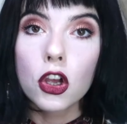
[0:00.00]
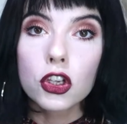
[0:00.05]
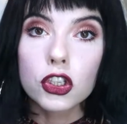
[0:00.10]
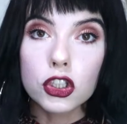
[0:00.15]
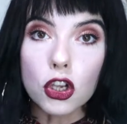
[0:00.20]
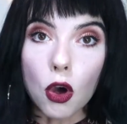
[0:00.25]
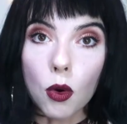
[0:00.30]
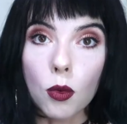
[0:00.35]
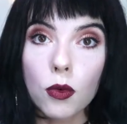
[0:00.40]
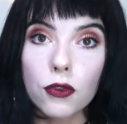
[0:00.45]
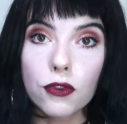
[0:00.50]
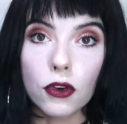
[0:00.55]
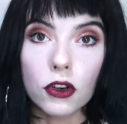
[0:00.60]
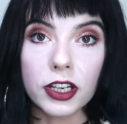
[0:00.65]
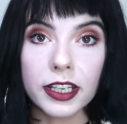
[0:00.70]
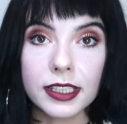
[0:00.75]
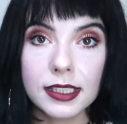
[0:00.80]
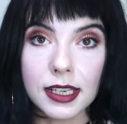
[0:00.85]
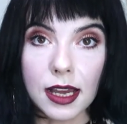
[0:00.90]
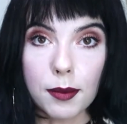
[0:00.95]
So, for
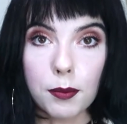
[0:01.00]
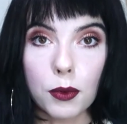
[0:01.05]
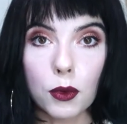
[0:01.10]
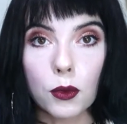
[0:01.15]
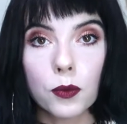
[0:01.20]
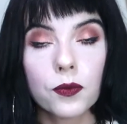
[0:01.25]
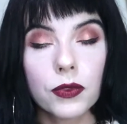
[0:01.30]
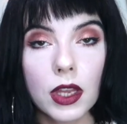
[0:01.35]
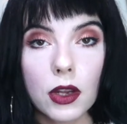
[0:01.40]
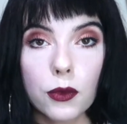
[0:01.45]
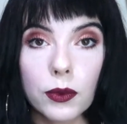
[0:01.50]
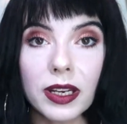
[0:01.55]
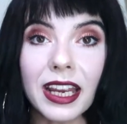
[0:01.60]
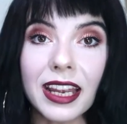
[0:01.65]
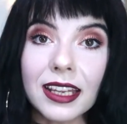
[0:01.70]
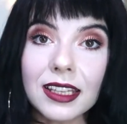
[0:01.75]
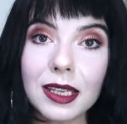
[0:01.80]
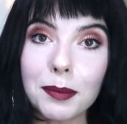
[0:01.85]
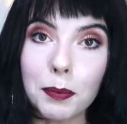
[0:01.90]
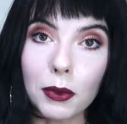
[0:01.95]
example, we
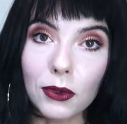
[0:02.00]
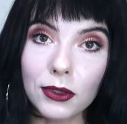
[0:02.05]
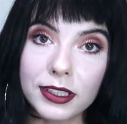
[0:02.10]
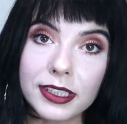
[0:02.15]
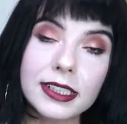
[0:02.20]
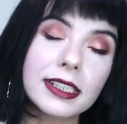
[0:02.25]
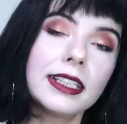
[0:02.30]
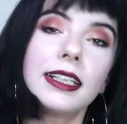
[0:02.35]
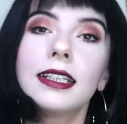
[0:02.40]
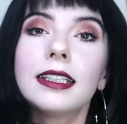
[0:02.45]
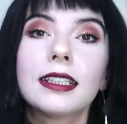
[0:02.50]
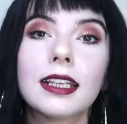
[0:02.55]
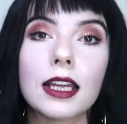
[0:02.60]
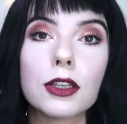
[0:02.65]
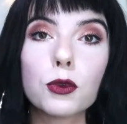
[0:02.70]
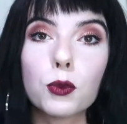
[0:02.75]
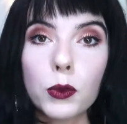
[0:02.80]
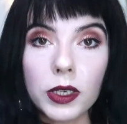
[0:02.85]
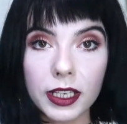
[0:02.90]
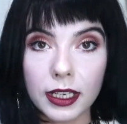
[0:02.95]
had a policy
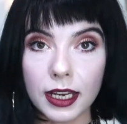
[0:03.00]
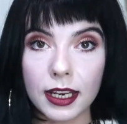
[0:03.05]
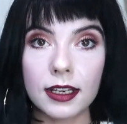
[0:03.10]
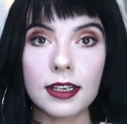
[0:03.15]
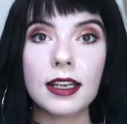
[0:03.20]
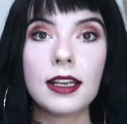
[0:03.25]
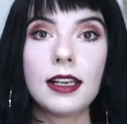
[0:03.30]
that we can